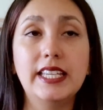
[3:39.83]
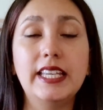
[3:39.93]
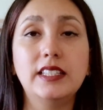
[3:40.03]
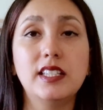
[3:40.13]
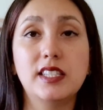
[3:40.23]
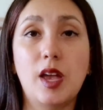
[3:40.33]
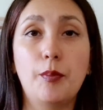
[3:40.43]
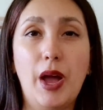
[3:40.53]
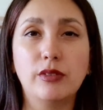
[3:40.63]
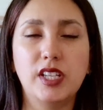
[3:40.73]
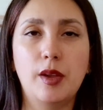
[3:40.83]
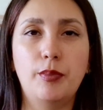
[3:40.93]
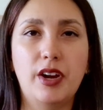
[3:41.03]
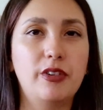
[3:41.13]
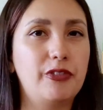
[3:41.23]
It is about a
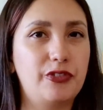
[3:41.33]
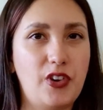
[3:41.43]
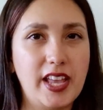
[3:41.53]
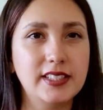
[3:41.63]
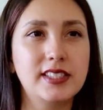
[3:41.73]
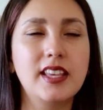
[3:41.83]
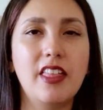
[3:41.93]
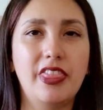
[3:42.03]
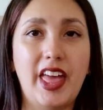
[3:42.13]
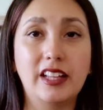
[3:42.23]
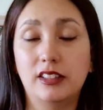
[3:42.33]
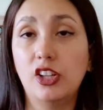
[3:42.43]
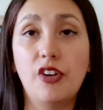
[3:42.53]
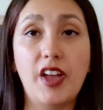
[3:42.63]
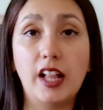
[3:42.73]
pair of friends that
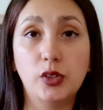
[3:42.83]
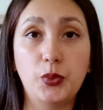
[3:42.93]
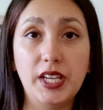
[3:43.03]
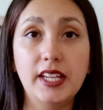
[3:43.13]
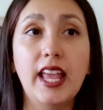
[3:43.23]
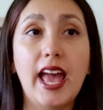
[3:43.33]
love Halloween,